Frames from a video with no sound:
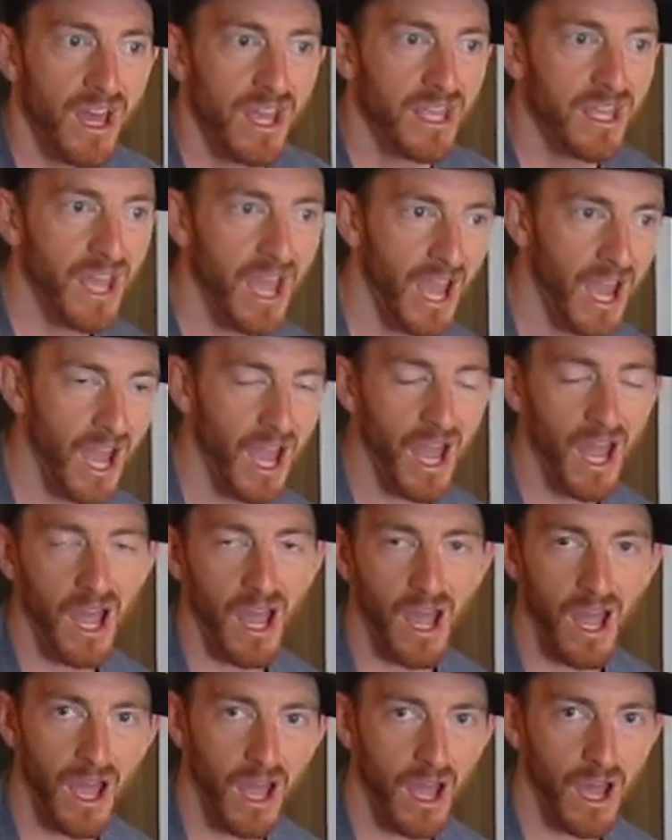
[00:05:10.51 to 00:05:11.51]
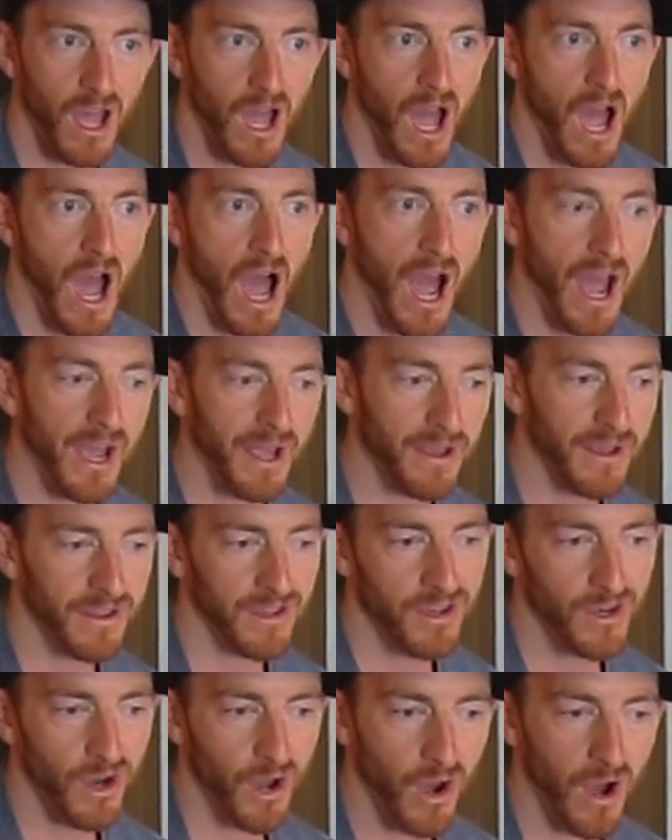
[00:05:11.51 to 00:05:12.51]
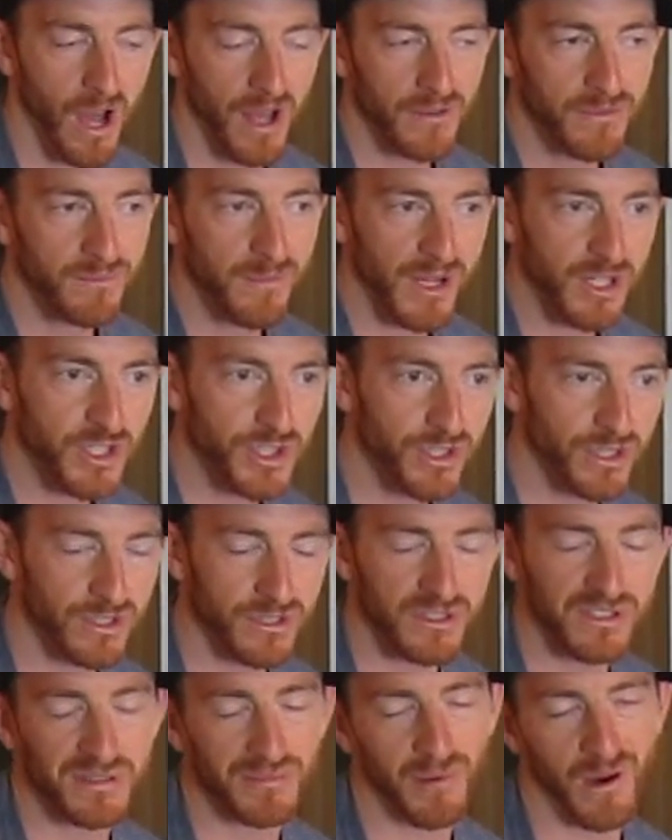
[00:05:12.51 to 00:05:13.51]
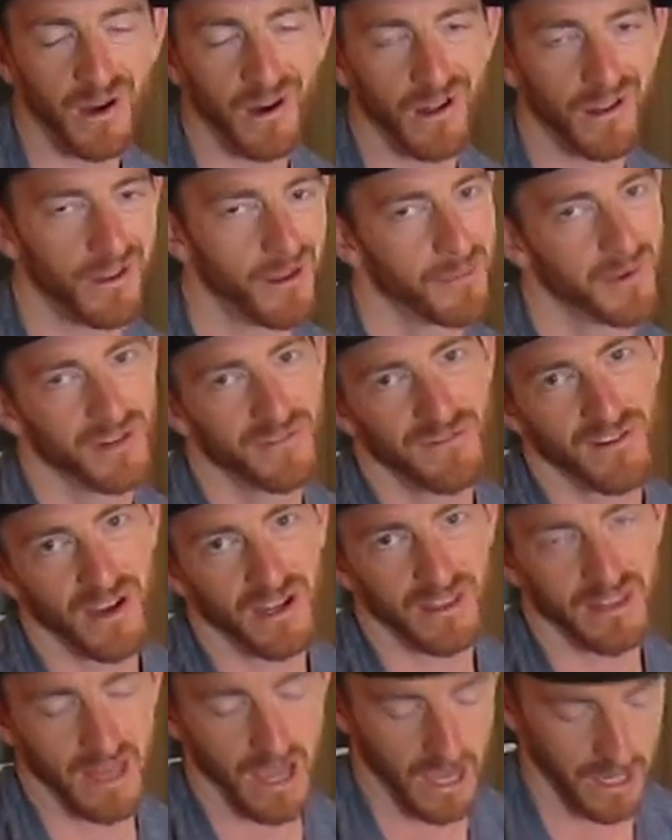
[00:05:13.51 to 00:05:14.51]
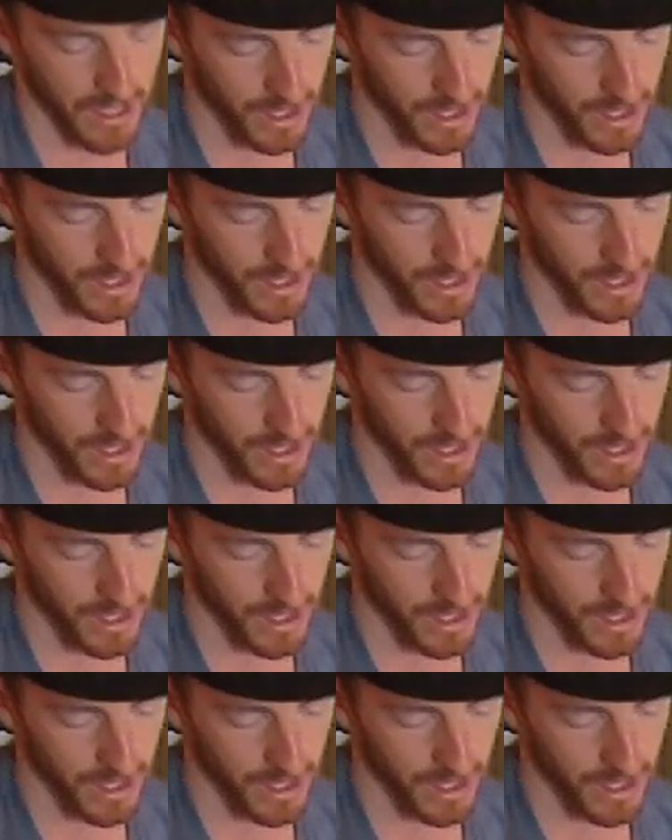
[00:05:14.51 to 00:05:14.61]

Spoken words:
yeah, my shirt's small. I mean, fuck that.